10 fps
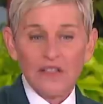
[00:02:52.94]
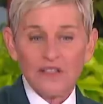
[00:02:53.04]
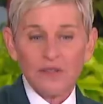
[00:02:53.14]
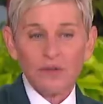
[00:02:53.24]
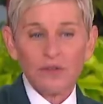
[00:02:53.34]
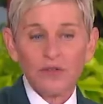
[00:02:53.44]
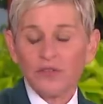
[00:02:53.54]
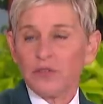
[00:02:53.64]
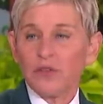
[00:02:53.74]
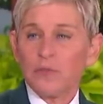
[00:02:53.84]
so
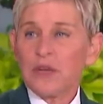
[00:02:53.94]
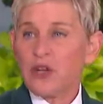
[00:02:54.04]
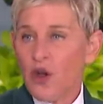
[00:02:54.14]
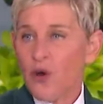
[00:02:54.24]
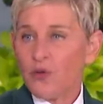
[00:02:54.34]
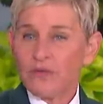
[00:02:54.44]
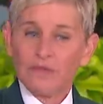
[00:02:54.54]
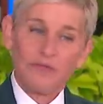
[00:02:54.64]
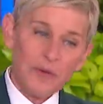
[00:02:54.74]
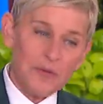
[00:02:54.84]
you've, you've been
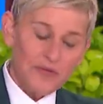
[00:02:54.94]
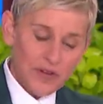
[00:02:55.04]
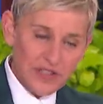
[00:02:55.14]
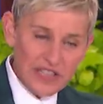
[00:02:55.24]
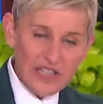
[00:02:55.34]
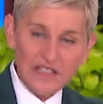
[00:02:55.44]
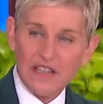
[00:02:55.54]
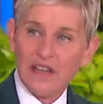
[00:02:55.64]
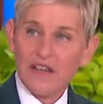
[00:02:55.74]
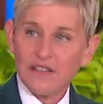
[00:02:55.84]
known from the first
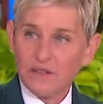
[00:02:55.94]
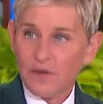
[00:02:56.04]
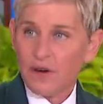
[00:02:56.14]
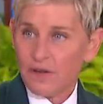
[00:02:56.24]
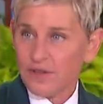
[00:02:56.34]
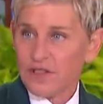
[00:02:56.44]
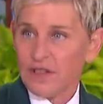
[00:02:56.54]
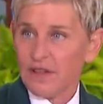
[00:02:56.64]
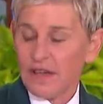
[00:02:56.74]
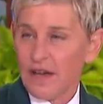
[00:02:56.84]
season as Navarro's
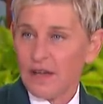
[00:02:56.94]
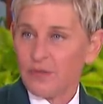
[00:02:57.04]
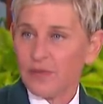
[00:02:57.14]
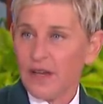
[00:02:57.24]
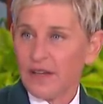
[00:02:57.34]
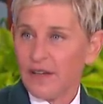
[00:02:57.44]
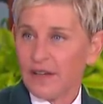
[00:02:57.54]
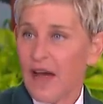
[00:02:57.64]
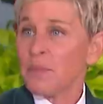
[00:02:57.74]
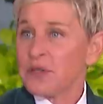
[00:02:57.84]
kind of like
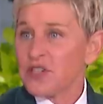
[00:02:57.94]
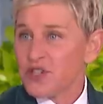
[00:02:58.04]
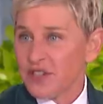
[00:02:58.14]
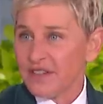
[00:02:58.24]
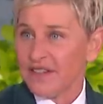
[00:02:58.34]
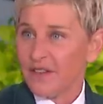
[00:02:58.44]
a competition,